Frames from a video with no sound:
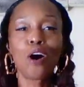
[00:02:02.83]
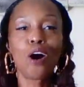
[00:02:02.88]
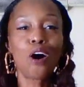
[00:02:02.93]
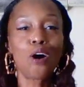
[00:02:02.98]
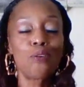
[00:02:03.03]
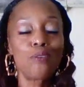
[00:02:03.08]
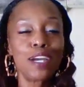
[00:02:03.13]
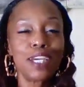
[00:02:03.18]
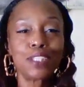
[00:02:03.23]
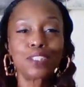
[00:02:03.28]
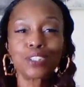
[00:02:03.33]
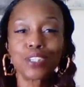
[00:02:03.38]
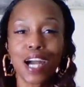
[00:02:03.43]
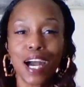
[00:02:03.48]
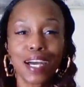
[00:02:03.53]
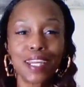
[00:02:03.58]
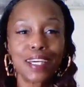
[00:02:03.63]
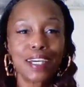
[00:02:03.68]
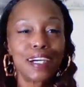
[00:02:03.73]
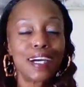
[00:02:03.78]
always
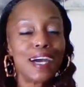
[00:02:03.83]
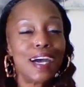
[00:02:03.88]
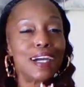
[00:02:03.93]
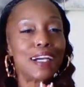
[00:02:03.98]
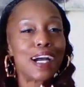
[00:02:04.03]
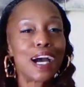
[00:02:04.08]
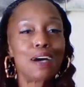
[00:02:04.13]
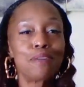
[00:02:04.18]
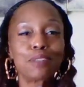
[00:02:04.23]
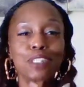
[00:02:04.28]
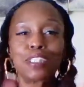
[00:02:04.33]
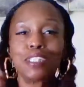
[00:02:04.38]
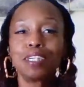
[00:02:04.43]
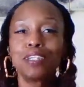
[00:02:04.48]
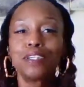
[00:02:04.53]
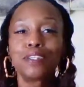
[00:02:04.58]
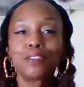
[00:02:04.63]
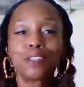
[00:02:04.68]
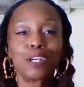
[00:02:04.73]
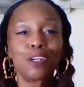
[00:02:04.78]
trying to come
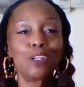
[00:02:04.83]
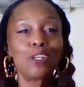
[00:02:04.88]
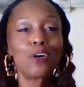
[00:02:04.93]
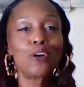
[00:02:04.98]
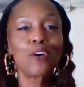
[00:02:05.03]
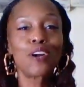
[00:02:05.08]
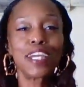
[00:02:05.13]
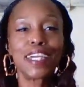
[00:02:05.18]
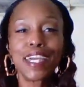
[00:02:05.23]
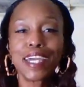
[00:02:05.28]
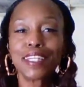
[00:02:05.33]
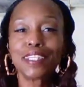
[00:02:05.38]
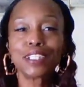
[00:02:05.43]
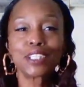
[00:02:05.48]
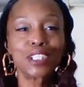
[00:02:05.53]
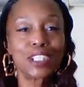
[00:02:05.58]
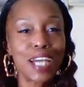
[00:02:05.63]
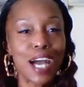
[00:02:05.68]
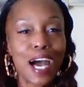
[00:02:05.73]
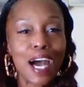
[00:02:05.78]
steal the glory and the
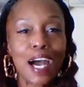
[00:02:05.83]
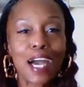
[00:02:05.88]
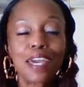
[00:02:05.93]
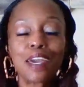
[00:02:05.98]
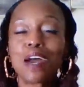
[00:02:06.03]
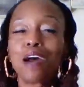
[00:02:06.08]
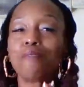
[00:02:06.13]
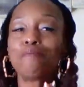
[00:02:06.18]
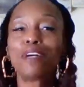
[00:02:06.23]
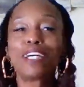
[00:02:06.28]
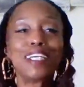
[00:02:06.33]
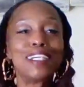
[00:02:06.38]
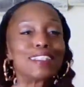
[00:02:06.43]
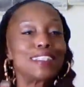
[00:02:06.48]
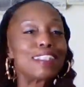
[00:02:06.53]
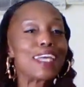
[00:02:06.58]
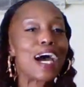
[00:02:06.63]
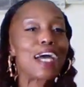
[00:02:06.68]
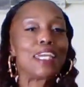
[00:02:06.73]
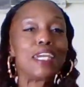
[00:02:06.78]
shine, but
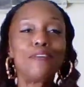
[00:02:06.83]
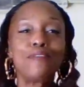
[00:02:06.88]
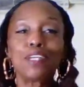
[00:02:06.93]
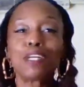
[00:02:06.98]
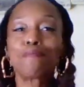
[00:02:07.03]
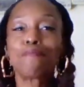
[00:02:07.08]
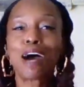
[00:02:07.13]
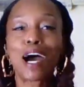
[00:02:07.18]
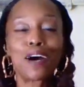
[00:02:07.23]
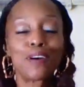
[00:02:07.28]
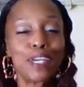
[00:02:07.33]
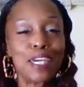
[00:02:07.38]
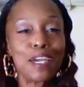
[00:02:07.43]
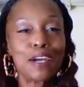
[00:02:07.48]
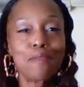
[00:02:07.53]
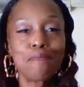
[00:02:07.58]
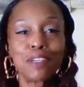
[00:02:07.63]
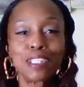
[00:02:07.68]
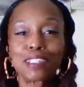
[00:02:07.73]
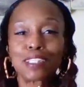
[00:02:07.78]
it's not even about
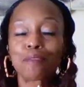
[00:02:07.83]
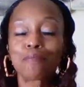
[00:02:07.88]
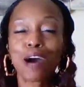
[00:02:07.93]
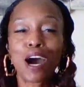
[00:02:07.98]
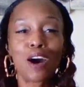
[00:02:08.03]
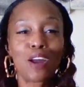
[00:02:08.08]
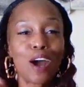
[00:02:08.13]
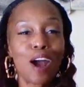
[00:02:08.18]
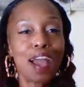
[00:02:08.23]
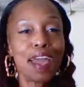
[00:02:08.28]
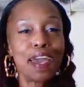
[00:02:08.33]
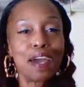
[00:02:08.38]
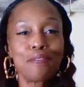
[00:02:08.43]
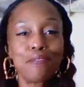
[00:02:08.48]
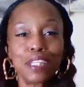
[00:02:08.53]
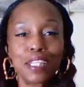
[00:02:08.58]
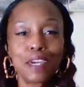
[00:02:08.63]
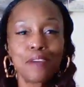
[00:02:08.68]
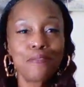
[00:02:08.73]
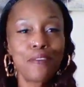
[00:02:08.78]
him. It's about our
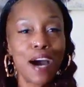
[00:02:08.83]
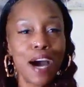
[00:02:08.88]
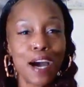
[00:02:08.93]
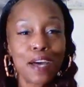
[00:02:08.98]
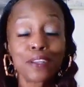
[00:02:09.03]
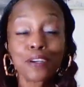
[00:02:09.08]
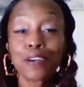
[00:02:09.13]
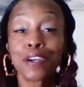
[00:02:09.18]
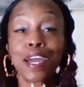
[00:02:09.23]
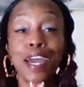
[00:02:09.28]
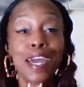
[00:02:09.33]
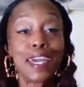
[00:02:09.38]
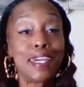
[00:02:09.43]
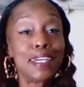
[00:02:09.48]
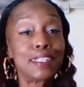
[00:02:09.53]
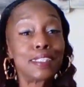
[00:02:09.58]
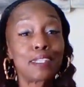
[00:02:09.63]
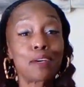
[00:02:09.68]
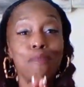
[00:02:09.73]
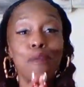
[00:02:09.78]
Heavenly Father.
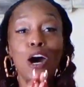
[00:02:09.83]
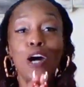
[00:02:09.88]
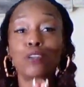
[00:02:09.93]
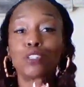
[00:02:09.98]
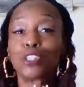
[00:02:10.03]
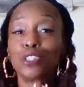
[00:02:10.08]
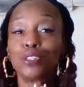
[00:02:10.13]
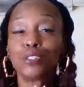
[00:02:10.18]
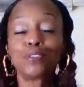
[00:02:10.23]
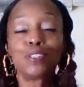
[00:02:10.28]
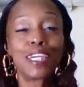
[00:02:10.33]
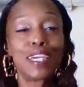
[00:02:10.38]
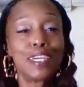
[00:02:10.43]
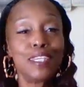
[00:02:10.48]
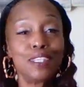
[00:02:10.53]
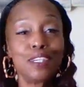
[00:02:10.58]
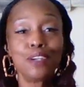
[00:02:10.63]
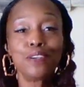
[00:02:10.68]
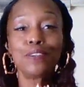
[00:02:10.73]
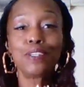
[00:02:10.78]
It's about you
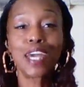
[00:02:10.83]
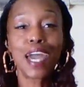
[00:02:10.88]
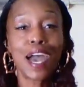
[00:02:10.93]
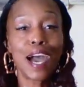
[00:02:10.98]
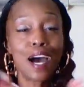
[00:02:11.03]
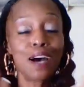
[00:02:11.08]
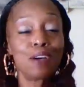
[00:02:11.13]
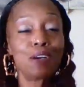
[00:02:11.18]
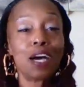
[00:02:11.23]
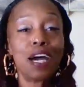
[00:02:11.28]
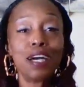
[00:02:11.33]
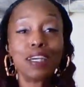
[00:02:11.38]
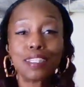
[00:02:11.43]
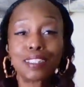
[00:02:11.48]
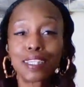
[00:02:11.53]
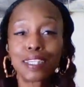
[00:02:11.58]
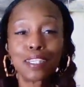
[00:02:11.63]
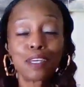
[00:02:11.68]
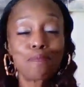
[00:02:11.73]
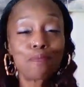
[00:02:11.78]
getting you down
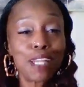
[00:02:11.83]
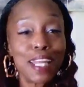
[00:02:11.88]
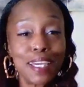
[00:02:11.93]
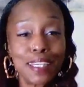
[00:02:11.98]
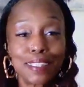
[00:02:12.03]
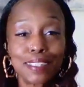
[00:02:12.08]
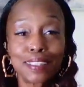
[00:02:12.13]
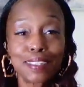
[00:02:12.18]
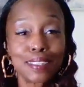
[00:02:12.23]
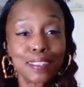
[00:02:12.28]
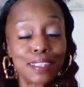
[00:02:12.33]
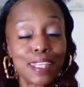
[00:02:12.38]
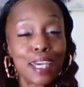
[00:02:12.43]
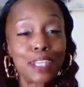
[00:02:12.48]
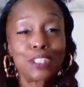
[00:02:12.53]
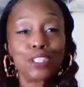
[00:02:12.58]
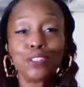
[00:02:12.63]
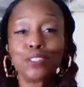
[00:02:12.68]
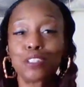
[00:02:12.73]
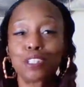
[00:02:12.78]
to the places
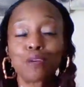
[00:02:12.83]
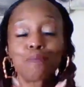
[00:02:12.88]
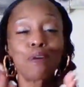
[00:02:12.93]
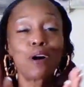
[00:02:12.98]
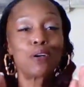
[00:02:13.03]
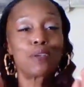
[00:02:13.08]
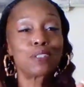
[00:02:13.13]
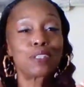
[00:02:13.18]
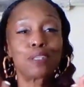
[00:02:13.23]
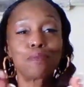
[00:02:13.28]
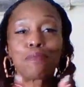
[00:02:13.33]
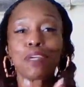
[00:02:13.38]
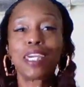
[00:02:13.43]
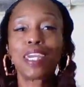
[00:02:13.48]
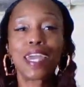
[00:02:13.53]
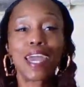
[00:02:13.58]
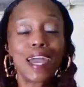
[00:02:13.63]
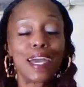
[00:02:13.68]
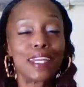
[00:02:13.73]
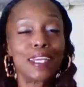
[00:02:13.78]
that you're supposed to
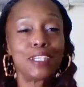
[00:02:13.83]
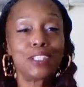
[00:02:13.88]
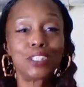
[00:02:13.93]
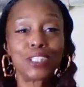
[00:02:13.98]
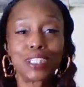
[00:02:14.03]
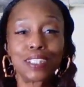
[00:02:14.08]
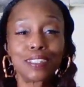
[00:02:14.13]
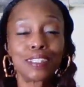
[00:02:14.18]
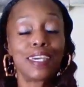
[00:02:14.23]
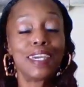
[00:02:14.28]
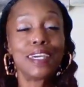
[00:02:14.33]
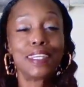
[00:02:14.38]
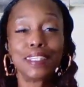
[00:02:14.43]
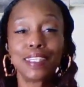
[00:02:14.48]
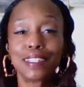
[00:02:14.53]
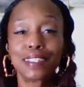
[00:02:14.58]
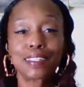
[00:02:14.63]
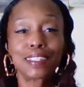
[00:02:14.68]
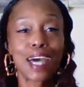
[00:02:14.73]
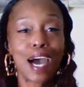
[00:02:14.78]
be at and just in
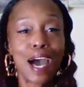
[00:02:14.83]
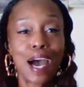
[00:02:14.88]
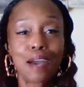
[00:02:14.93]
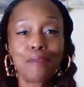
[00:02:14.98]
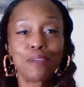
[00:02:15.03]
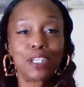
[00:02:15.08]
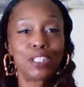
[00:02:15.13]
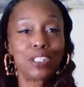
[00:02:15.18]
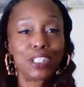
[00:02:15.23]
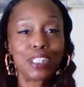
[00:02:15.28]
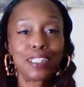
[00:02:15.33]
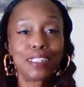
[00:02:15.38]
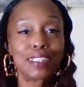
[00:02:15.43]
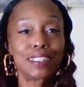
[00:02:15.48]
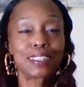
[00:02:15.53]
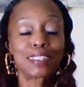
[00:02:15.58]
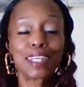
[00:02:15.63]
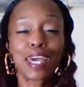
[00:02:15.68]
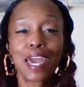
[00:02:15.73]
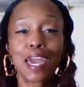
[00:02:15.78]
this time in
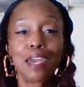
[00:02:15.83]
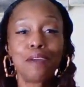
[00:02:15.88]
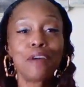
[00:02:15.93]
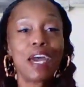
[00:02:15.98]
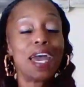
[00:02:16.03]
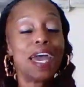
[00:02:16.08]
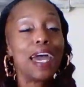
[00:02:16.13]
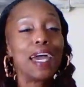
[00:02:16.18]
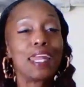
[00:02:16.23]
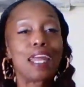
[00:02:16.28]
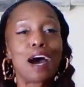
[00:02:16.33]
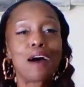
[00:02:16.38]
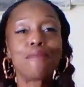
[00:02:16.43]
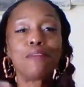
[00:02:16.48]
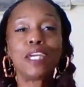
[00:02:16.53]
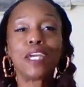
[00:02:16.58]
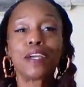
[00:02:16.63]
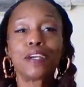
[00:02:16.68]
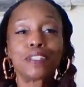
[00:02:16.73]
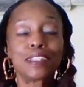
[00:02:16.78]
Jesus' name. And I'm
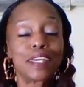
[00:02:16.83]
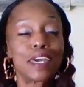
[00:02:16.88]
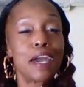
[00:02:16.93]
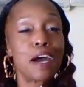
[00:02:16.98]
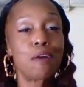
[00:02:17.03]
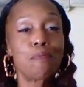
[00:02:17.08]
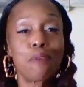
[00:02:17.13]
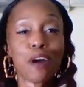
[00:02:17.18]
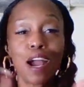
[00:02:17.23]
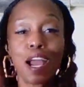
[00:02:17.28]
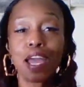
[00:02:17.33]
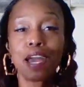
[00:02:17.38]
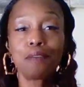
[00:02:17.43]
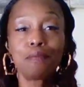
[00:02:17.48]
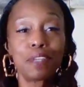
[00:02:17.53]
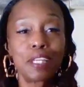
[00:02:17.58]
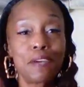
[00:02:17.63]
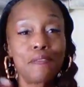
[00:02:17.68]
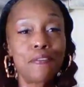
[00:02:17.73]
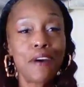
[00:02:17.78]
here to help our
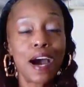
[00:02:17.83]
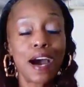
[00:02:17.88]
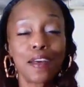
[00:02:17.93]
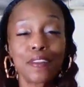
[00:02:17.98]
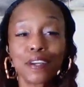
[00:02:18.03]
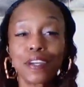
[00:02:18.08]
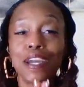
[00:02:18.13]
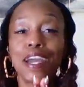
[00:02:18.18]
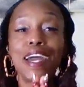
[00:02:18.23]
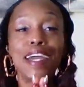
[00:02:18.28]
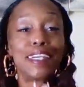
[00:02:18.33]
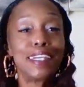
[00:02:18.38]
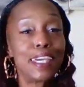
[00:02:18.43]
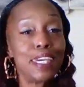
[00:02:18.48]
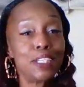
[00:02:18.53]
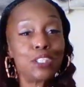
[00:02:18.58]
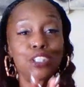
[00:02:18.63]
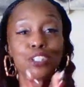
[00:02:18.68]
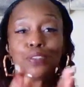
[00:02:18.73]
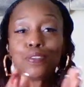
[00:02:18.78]
Heavenly Father
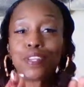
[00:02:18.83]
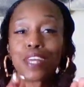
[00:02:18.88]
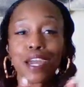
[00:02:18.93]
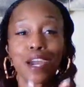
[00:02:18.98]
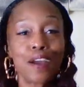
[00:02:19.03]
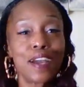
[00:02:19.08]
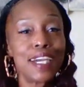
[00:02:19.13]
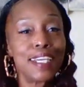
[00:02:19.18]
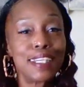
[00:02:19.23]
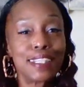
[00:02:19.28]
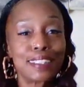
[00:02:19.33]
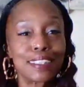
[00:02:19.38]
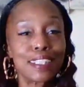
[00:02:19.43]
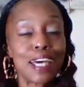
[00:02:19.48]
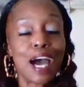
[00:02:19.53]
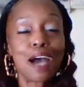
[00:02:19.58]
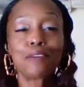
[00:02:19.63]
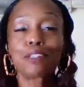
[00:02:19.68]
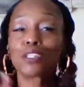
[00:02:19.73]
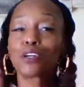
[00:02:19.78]
get you there in this
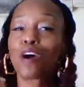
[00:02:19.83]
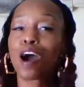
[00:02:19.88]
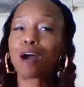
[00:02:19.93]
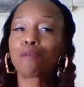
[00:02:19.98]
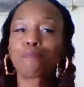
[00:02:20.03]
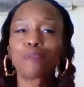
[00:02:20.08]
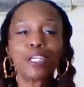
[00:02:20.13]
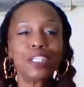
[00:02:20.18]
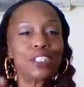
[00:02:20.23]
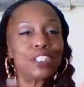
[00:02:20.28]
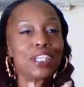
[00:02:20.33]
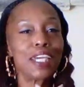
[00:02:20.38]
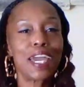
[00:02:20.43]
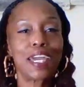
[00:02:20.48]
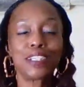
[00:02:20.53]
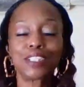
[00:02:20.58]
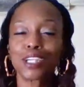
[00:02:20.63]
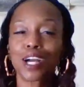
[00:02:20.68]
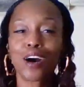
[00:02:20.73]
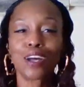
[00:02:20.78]
time. So I
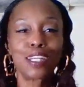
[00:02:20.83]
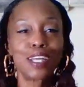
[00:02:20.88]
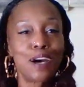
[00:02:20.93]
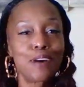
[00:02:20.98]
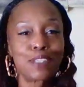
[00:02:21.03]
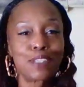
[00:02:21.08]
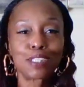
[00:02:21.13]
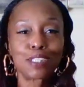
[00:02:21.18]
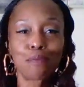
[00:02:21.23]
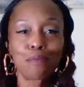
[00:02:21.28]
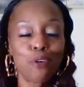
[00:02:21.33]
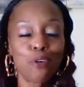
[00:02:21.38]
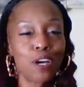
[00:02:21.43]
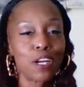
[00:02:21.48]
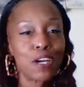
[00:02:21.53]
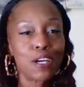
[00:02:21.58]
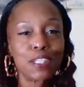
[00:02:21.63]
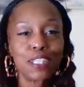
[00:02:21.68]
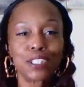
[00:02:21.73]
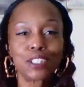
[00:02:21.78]
appreciate y'all love and
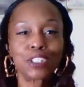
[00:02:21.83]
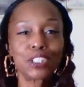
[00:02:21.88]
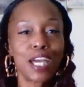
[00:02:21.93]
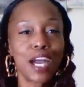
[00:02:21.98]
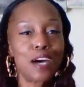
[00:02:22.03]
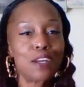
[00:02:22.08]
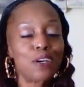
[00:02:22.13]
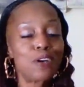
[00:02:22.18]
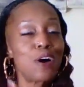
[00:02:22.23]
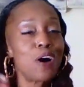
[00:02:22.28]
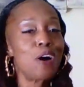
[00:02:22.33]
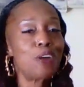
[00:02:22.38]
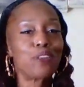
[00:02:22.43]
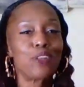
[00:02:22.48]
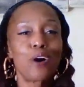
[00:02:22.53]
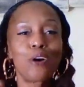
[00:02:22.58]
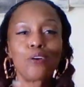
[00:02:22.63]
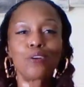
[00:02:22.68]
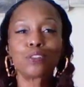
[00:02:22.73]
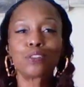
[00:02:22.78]
support on this channel.
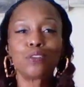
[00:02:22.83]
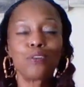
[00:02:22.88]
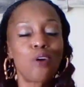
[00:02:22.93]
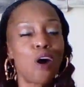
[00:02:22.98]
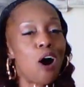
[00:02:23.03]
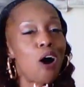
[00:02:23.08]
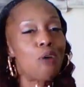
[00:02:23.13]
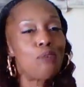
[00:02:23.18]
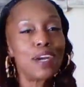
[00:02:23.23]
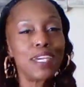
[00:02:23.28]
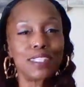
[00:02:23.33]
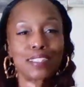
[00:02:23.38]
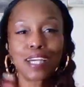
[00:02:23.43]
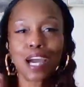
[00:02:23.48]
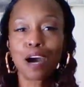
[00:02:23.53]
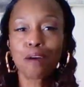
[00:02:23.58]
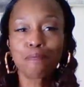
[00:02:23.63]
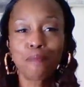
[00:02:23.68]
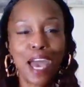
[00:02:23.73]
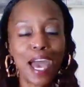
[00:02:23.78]
Those who always
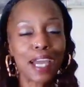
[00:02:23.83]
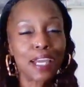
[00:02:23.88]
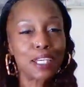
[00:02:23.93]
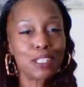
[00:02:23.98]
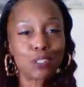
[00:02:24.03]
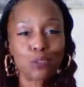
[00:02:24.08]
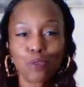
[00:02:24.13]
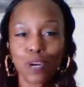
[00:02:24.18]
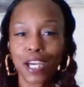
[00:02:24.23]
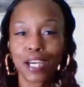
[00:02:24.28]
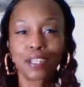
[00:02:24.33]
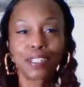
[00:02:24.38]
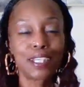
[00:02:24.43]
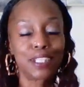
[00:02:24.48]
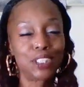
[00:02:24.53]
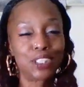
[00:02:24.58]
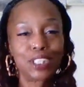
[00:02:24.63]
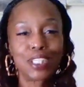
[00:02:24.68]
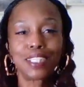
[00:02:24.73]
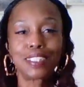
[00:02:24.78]
come back as well
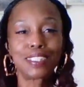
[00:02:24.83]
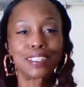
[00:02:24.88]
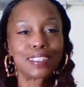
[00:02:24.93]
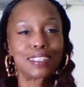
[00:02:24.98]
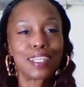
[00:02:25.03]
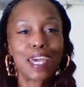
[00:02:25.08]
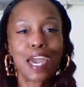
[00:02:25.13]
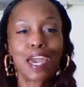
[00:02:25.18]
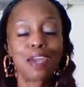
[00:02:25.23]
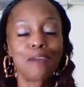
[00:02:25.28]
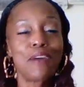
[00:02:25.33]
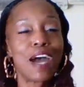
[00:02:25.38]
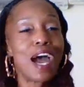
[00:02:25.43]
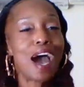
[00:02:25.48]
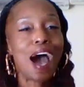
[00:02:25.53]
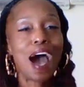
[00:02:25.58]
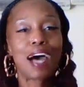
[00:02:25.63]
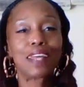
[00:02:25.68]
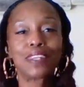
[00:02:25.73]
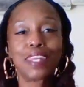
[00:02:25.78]
in Jesus' name,
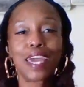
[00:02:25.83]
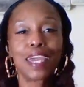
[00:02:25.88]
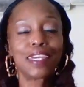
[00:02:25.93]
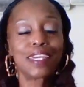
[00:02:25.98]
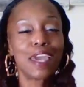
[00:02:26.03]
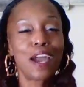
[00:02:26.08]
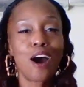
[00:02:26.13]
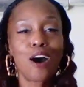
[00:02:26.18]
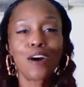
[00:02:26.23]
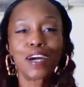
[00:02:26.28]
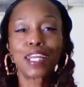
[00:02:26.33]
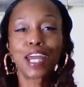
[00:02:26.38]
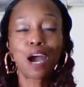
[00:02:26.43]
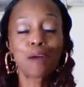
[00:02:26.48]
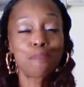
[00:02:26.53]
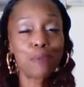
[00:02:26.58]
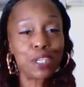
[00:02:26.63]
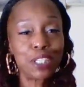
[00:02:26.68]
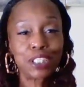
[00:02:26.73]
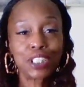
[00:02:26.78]
I thank y'all and I
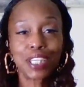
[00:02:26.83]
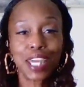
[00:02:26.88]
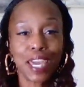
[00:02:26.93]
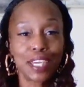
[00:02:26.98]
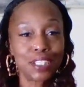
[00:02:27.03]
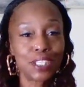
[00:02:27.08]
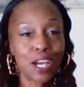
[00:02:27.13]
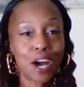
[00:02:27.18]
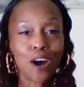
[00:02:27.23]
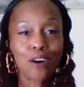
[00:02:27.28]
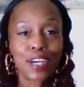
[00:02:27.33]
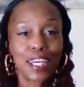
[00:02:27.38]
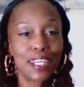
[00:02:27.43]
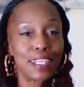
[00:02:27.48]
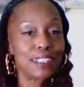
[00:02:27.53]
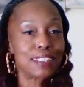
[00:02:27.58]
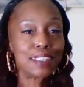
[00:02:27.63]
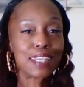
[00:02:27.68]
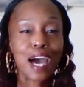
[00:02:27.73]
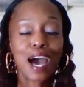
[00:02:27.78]
appreciate y'all in
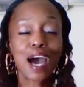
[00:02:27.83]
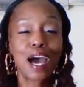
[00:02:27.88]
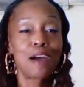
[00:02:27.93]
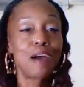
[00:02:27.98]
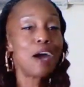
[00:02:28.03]
this time.